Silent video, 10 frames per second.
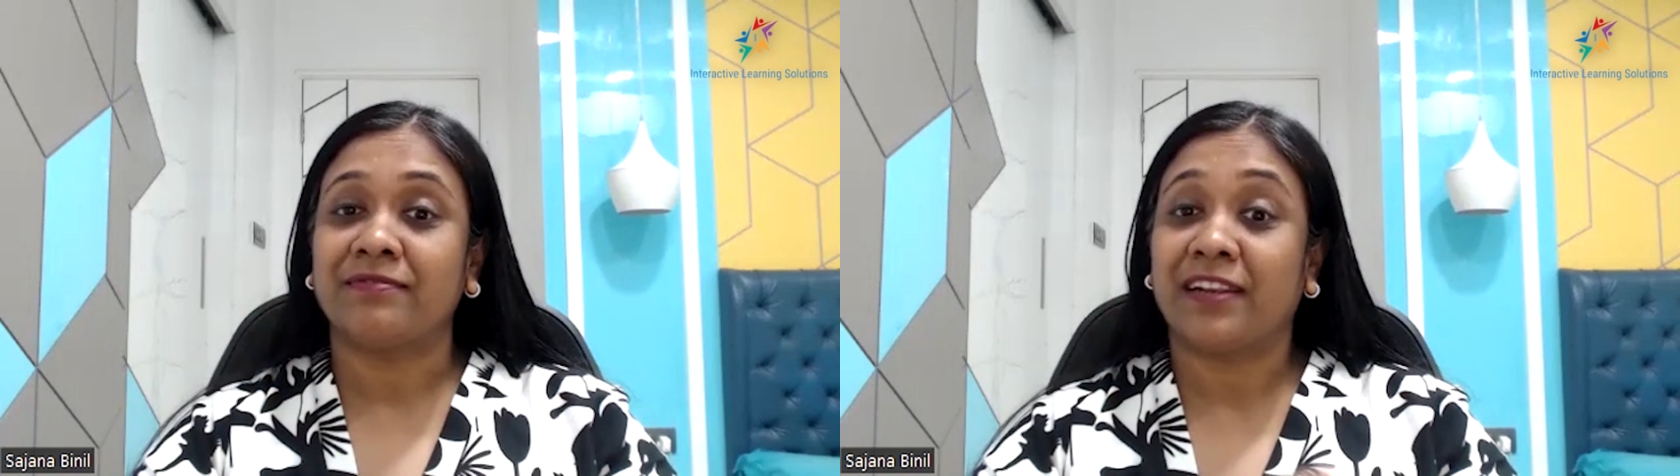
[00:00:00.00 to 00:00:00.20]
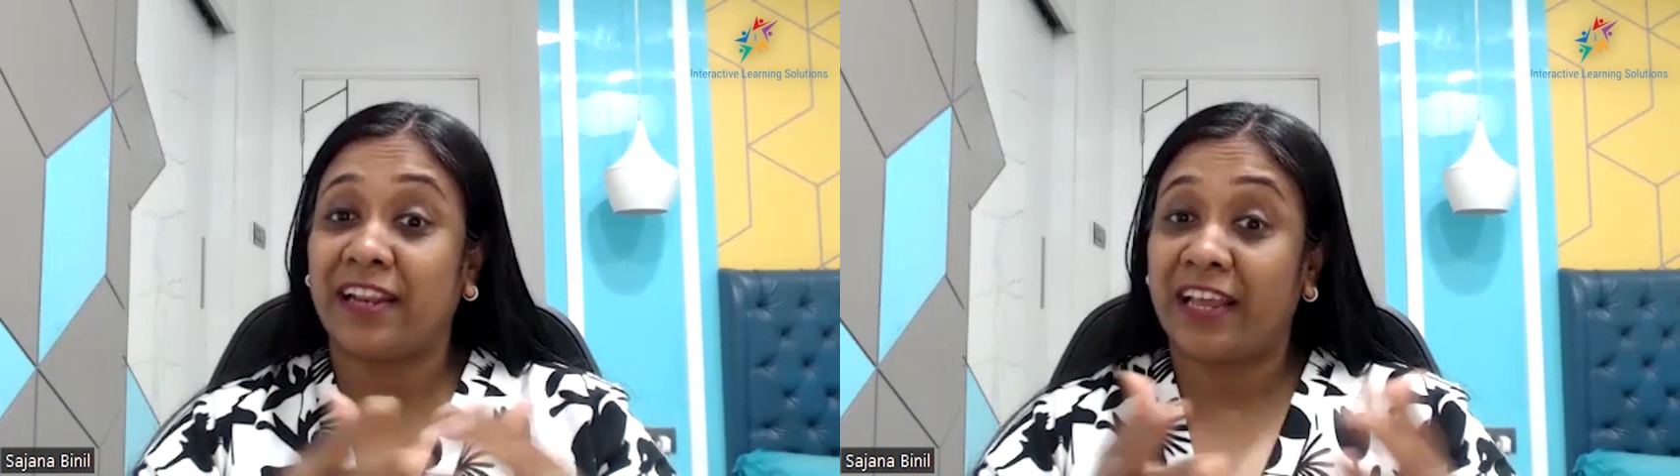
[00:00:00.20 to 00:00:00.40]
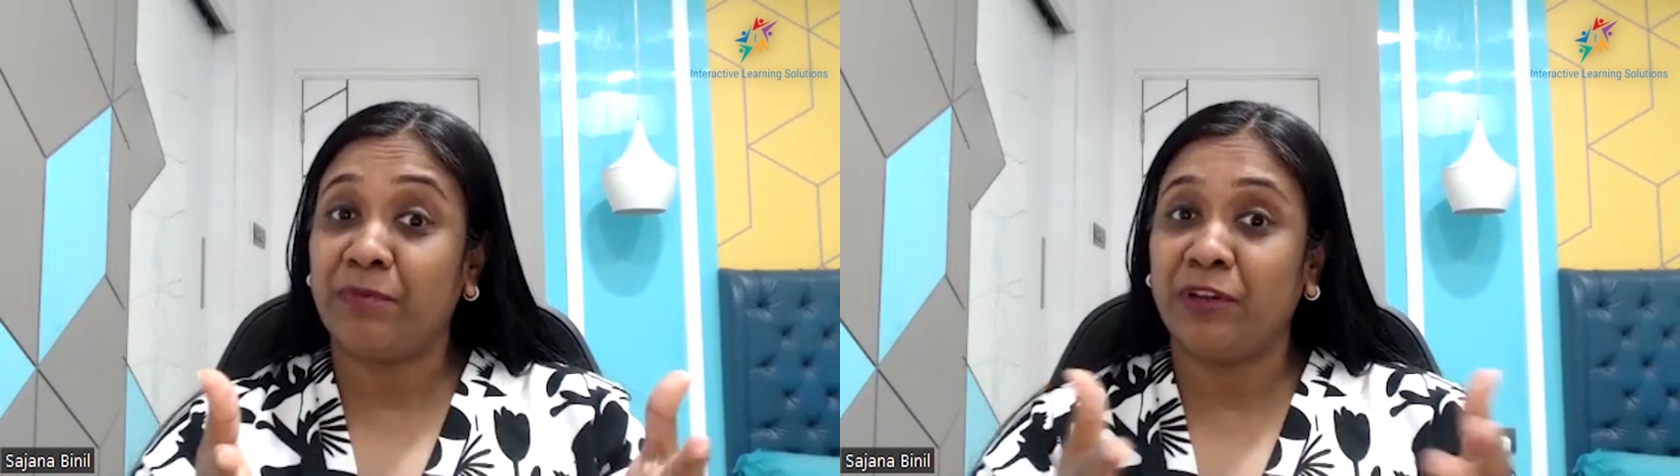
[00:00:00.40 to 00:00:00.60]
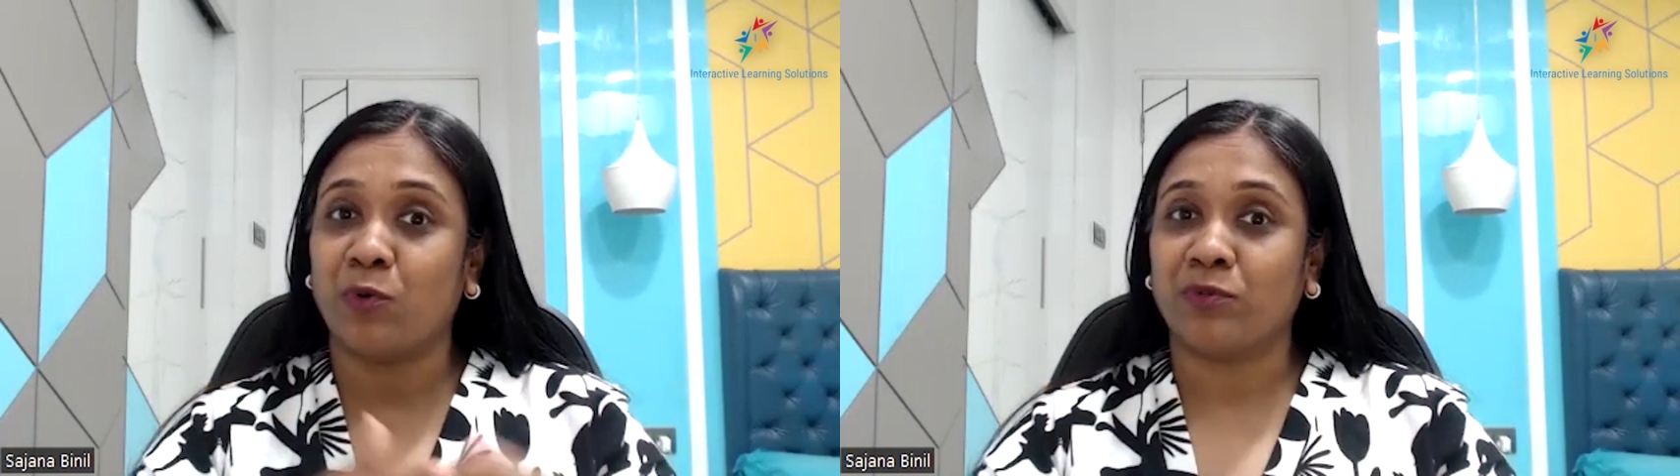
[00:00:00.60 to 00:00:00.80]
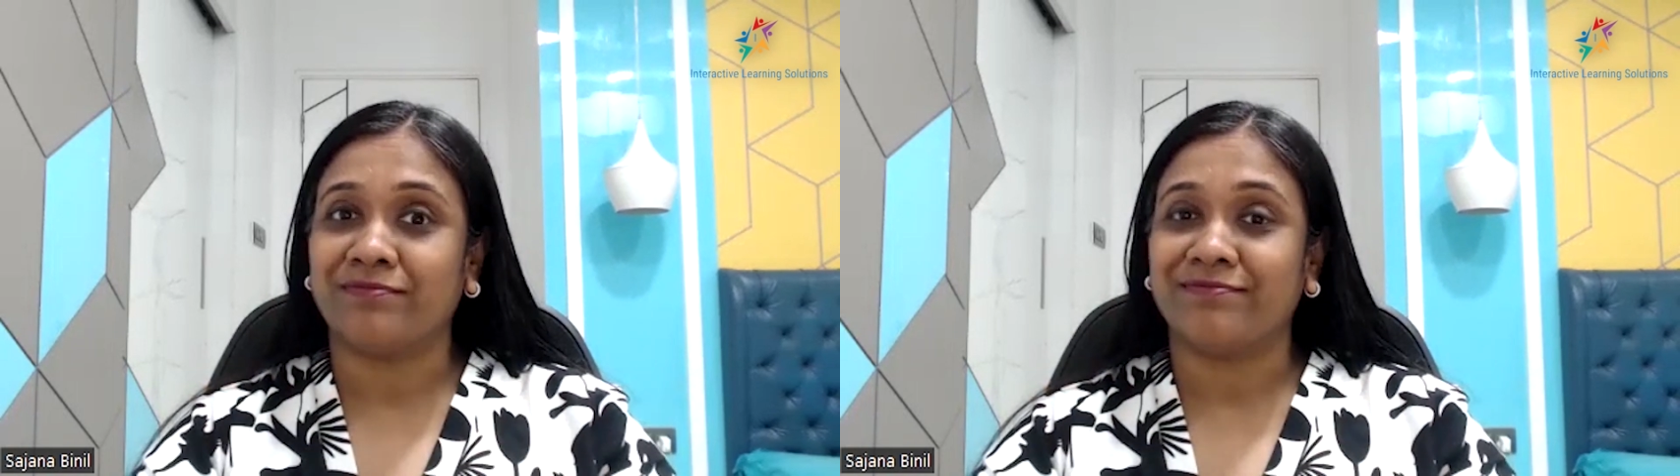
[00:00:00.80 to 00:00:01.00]
Let me
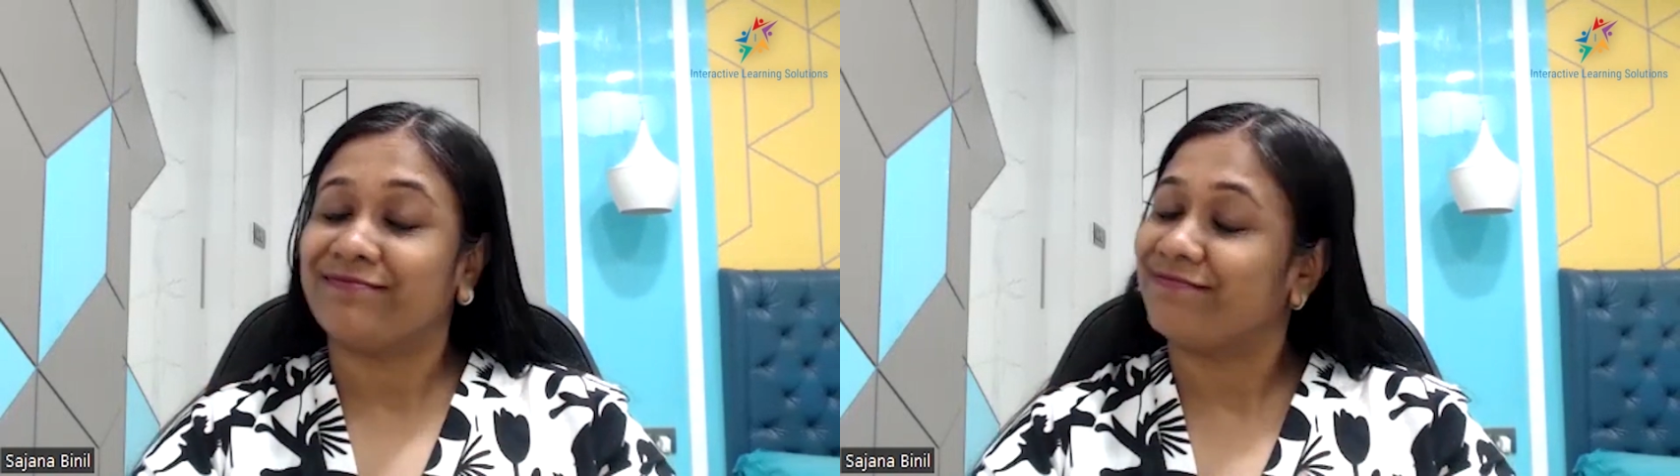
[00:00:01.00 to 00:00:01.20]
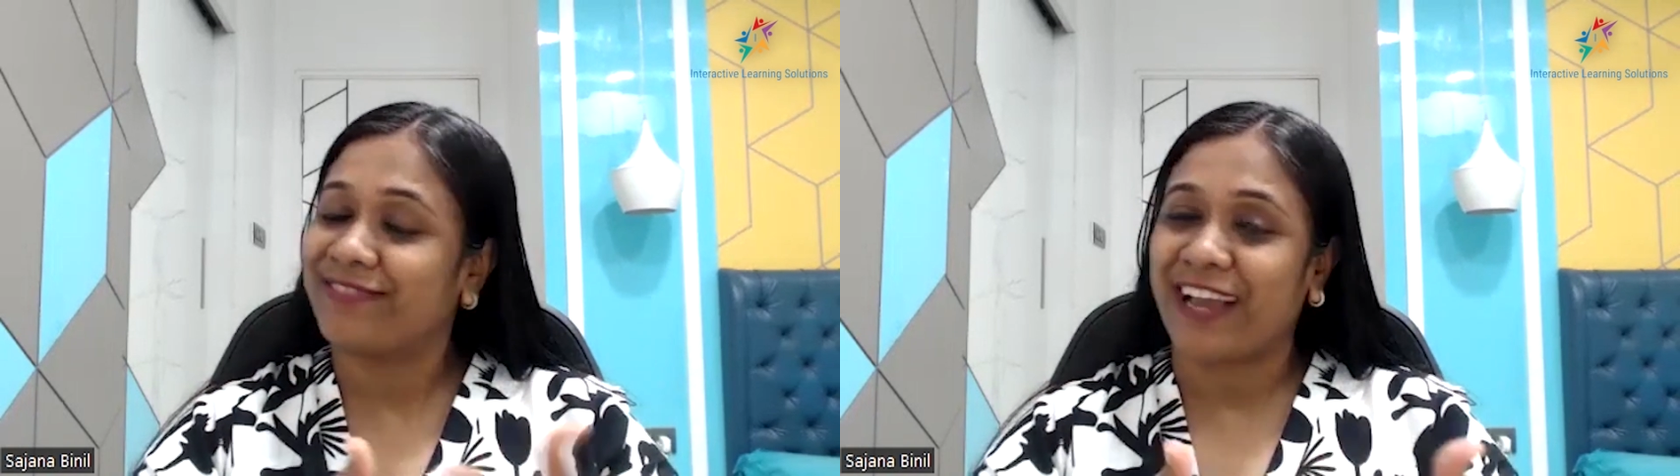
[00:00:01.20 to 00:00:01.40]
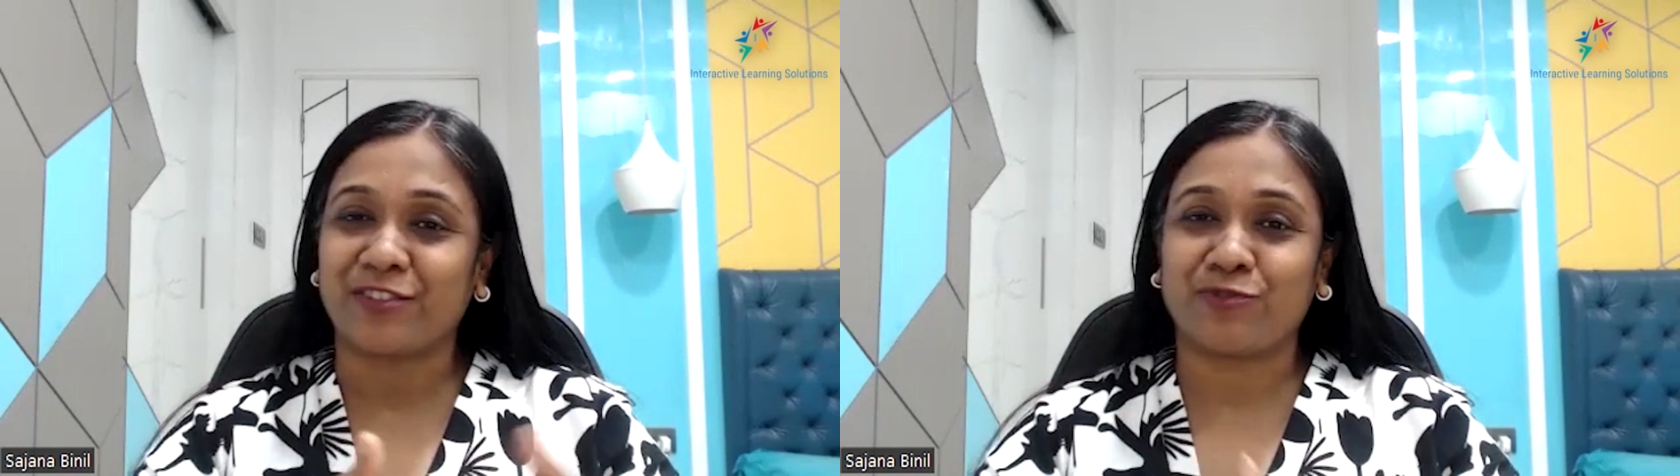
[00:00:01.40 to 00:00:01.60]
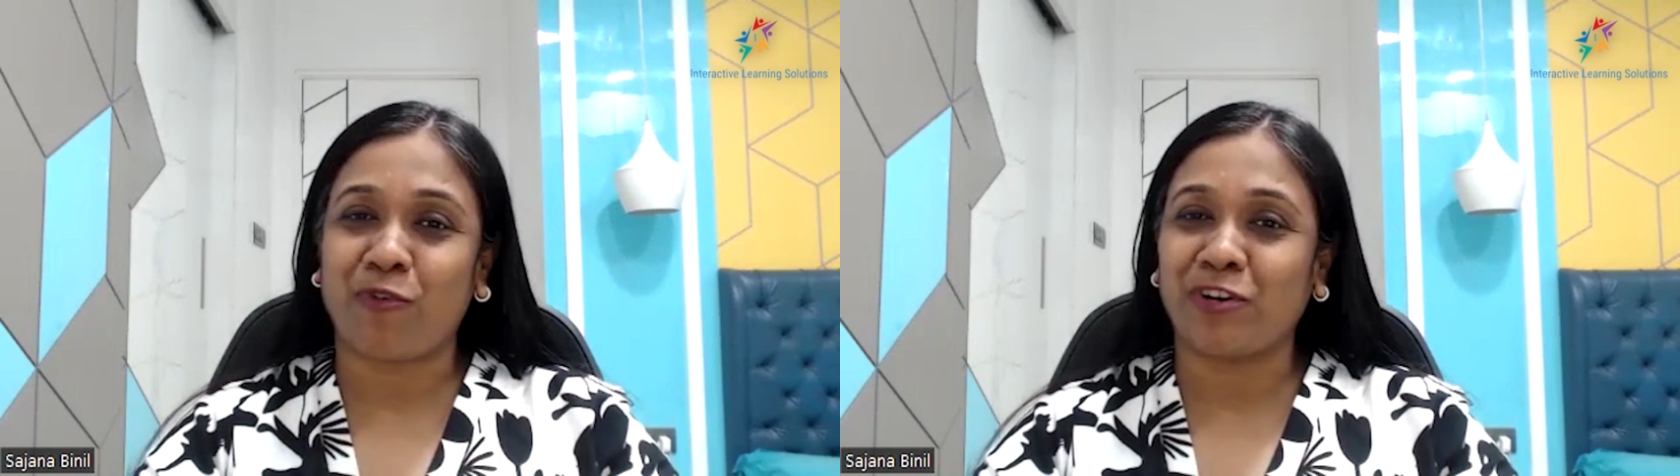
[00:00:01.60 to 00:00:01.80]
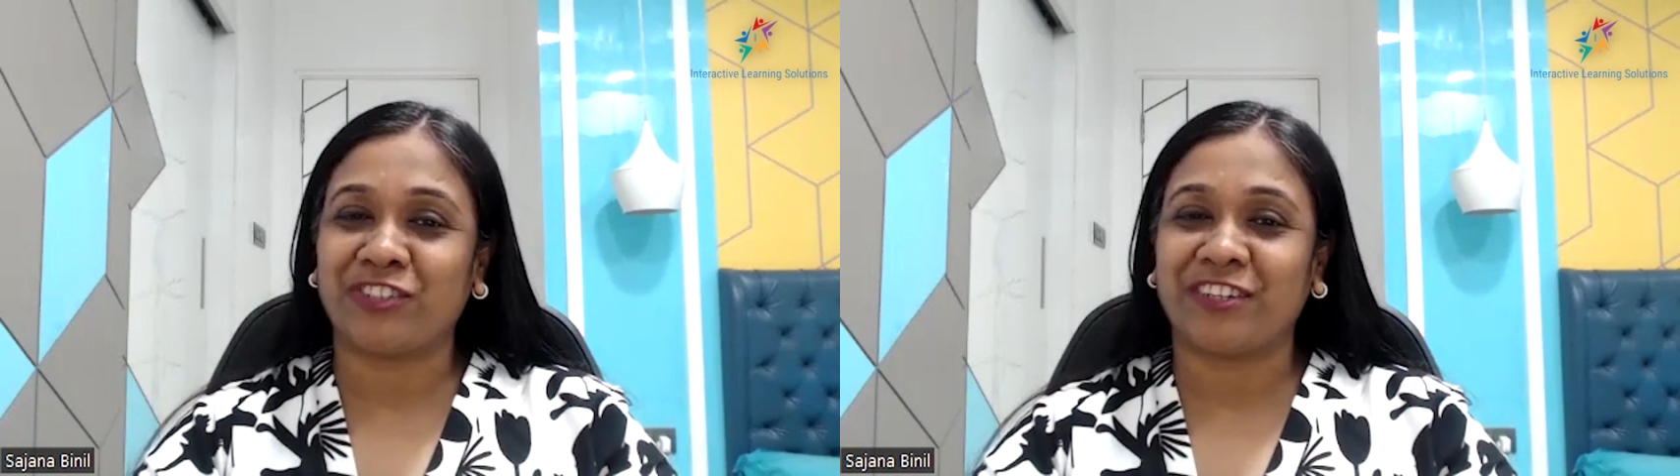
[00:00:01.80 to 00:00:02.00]
know. Thanks for
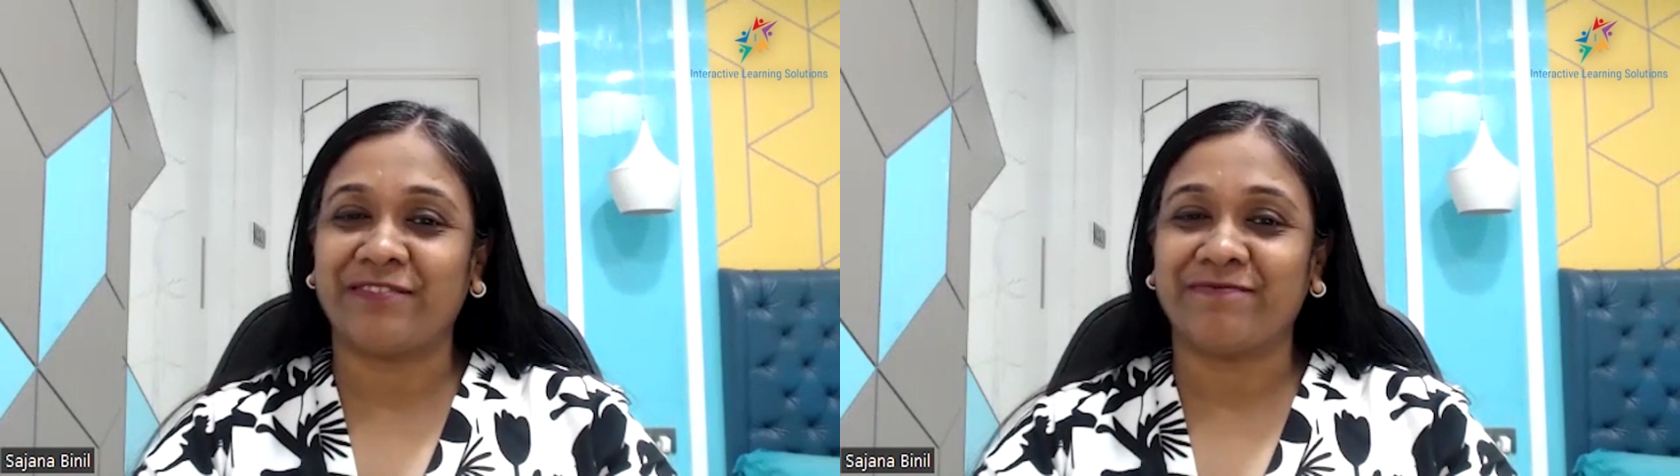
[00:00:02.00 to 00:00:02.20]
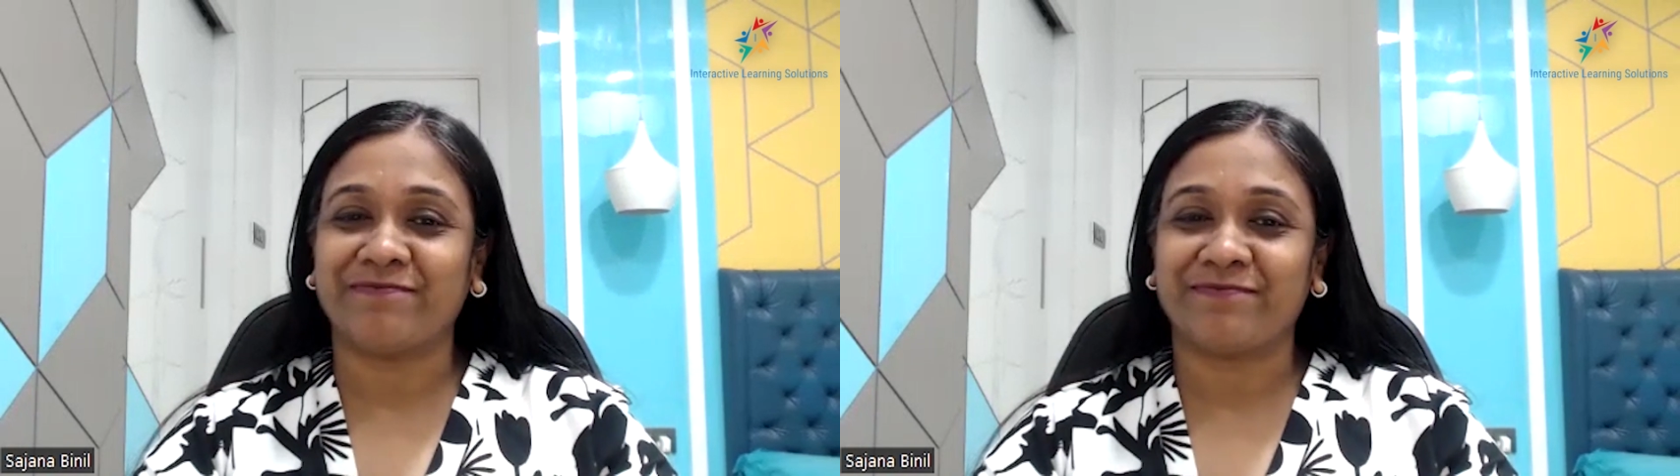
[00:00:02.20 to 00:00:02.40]
watching.